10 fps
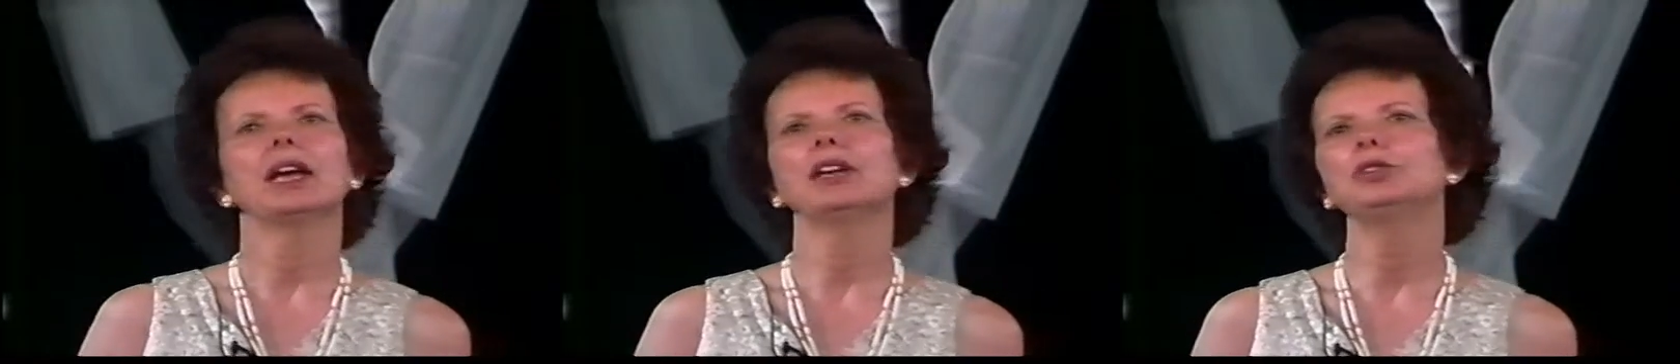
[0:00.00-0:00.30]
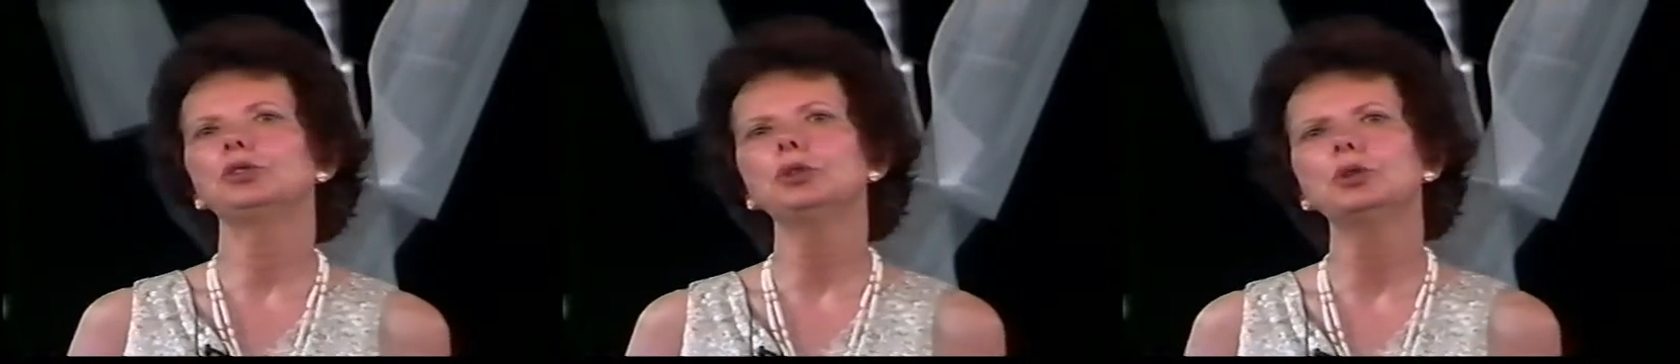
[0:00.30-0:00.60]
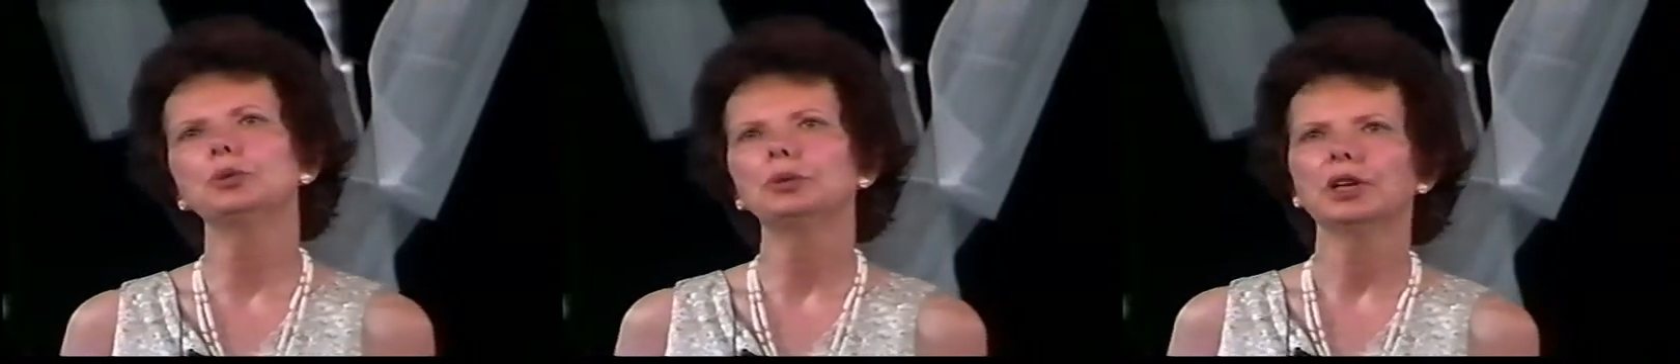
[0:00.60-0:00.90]
and
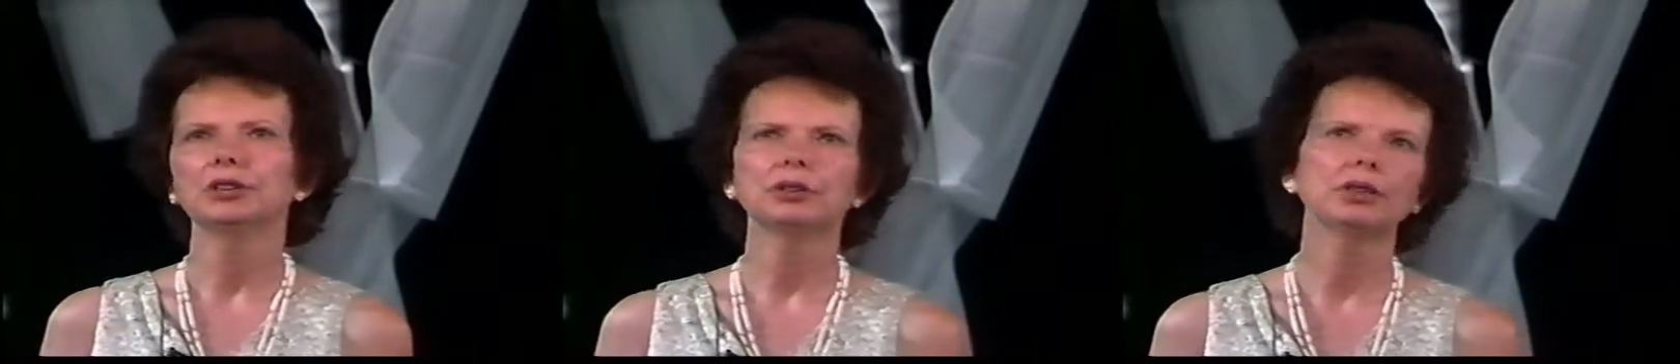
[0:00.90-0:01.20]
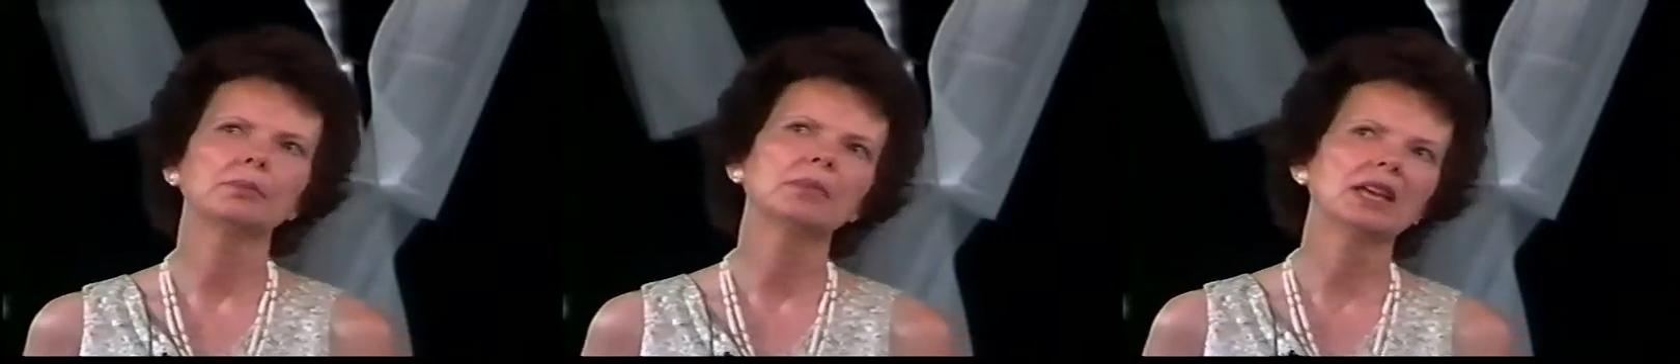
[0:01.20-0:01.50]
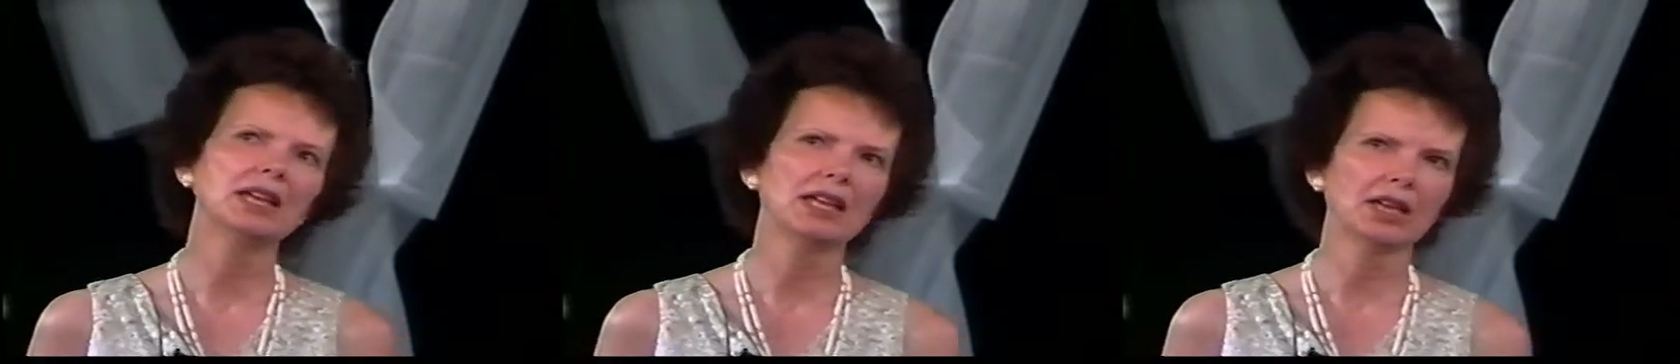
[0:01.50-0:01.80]
due to the
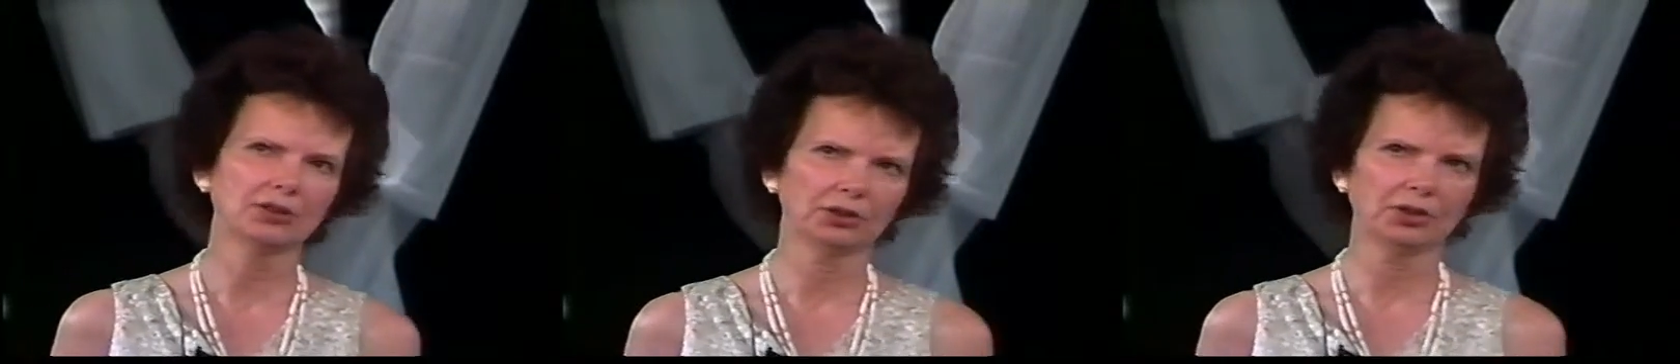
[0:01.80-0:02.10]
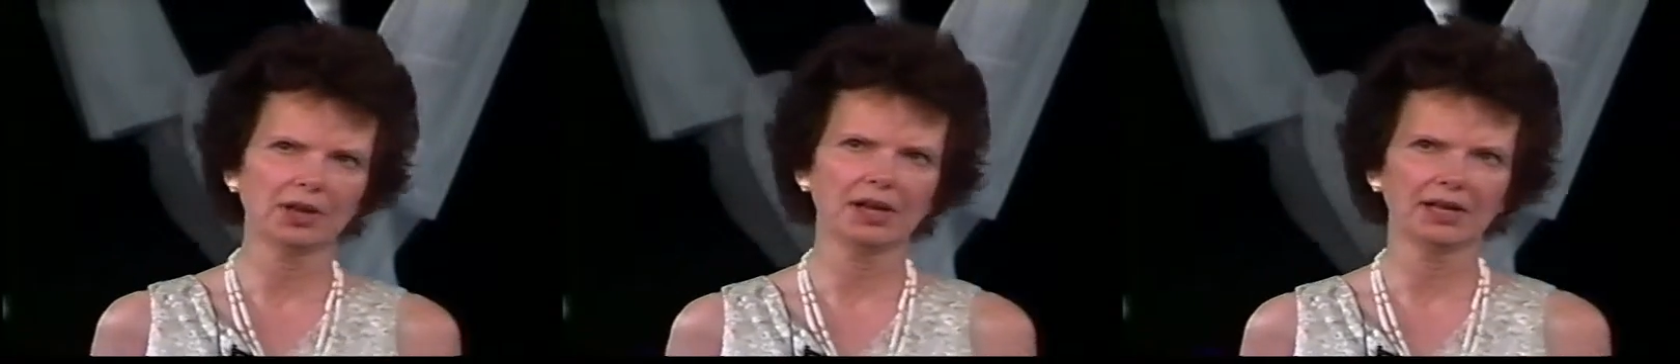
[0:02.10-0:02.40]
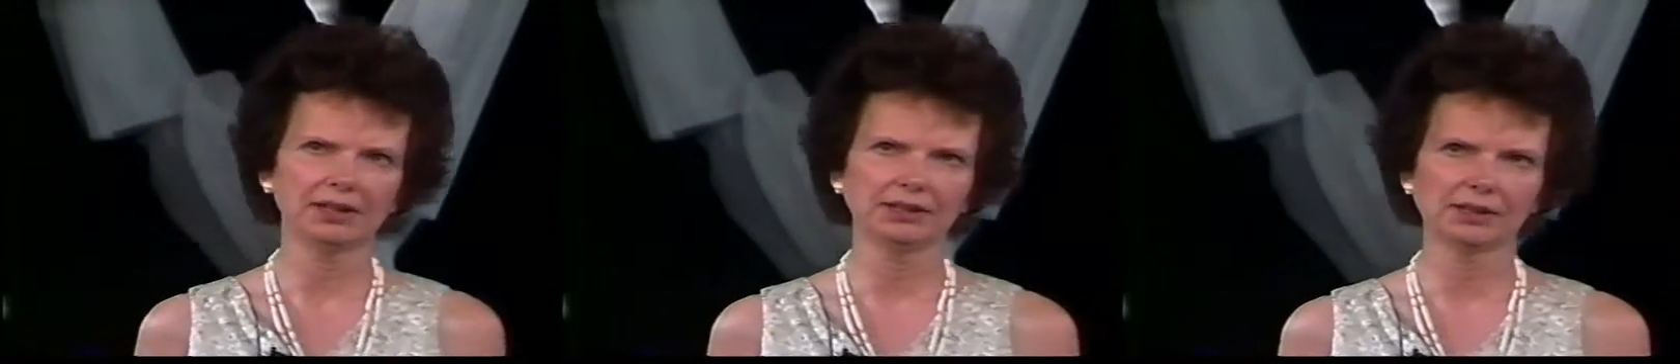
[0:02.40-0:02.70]
many other
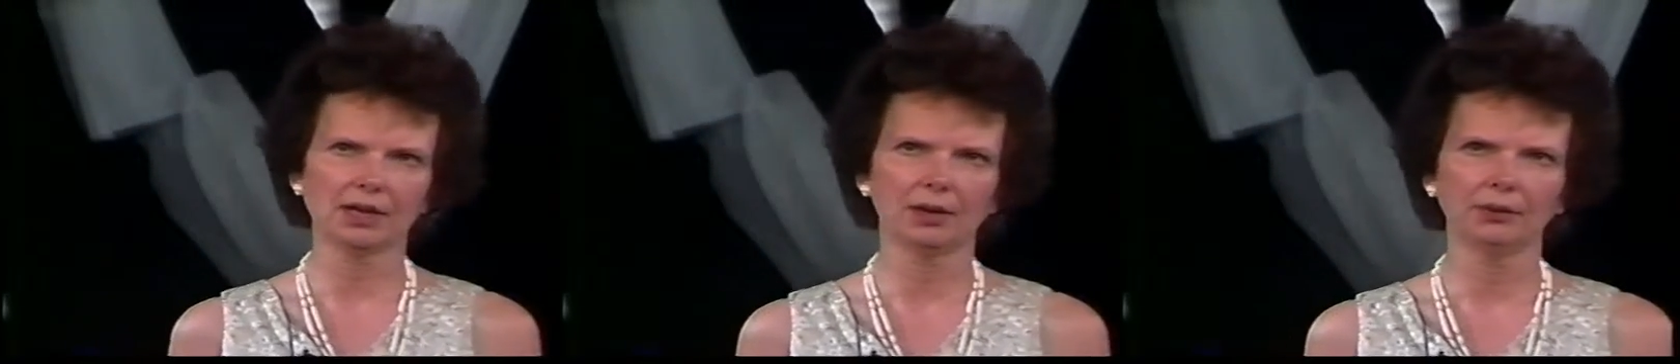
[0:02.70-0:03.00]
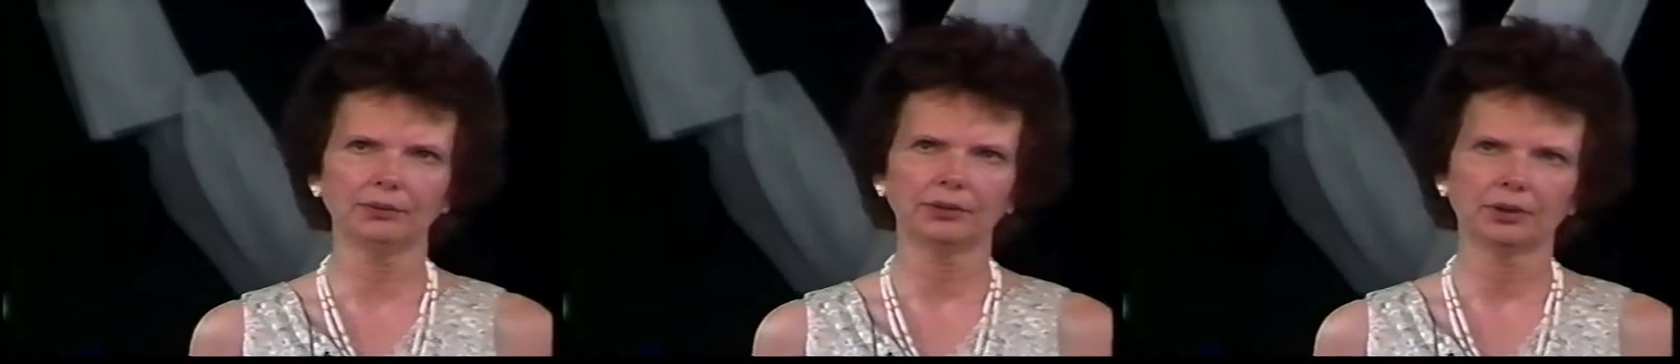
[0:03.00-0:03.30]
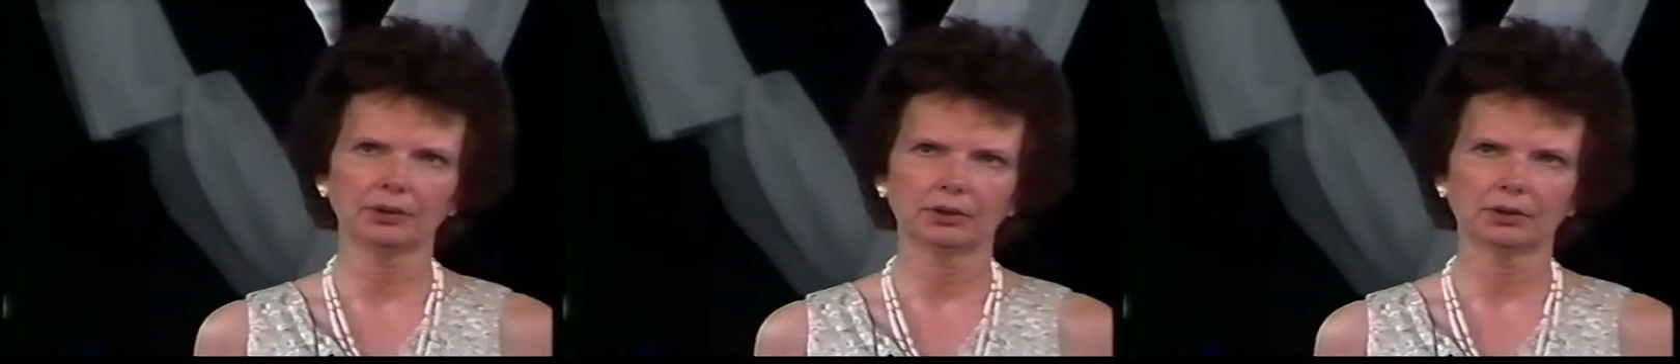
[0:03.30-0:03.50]
kinds of